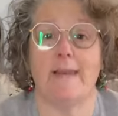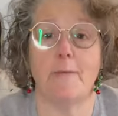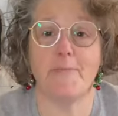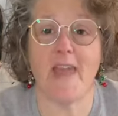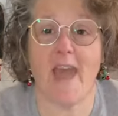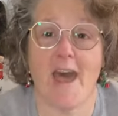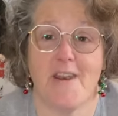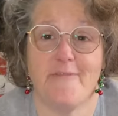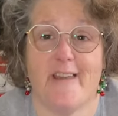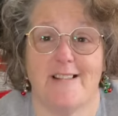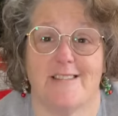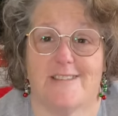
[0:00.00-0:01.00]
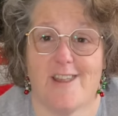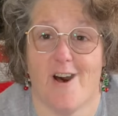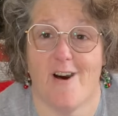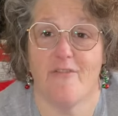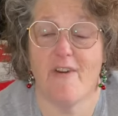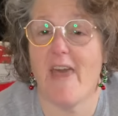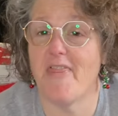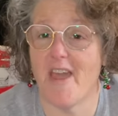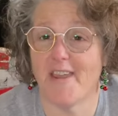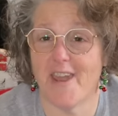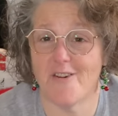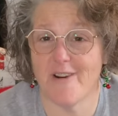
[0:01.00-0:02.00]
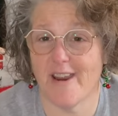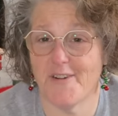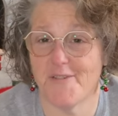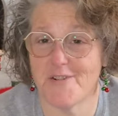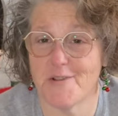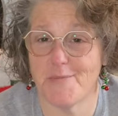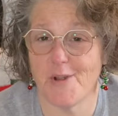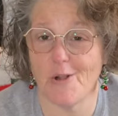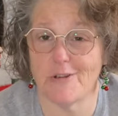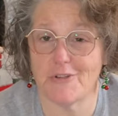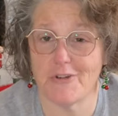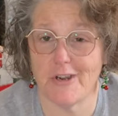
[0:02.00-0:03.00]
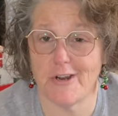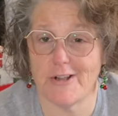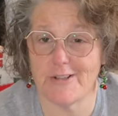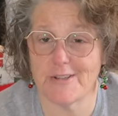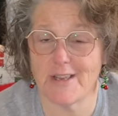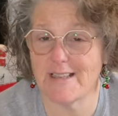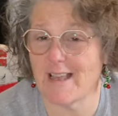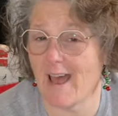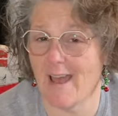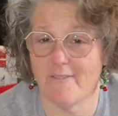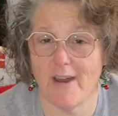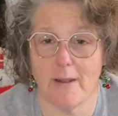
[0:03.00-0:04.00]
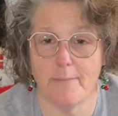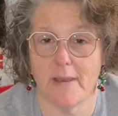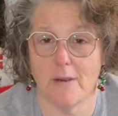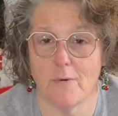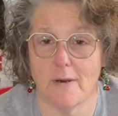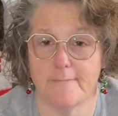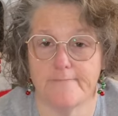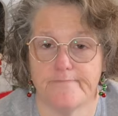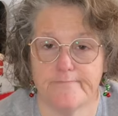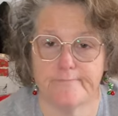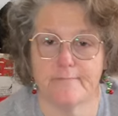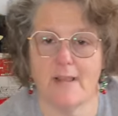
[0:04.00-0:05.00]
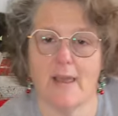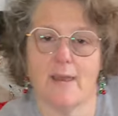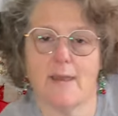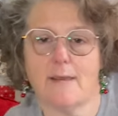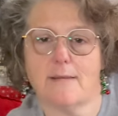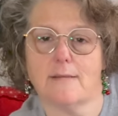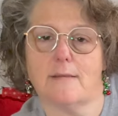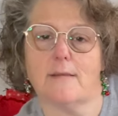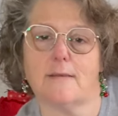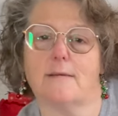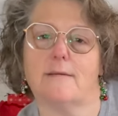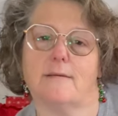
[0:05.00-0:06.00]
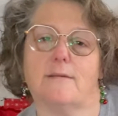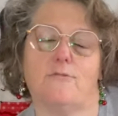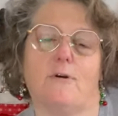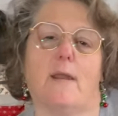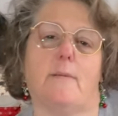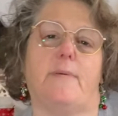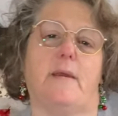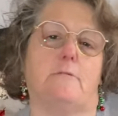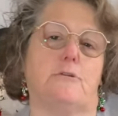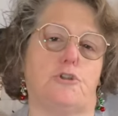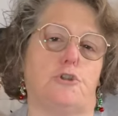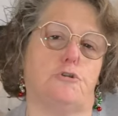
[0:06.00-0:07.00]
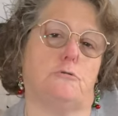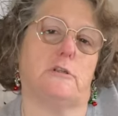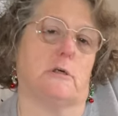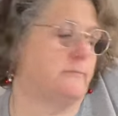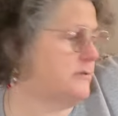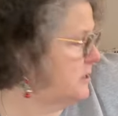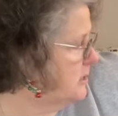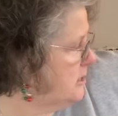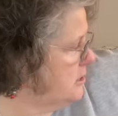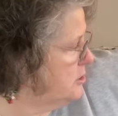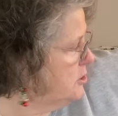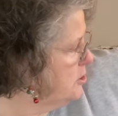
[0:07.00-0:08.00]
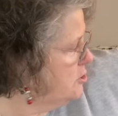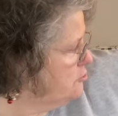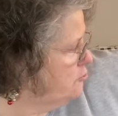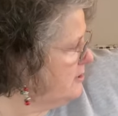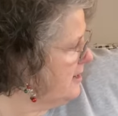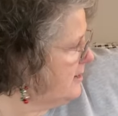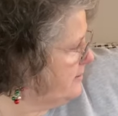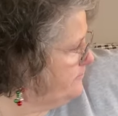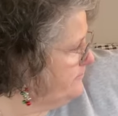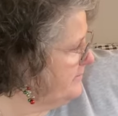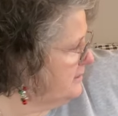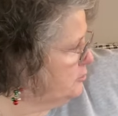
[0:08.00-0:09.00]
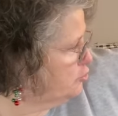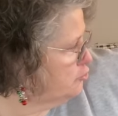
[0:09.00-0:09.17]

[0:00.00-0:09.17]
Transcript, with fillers: up the Advent stuff and then get ready for some Dollar Tree hauls because I've got a big one. You got a big one too, dear buddy. You got a big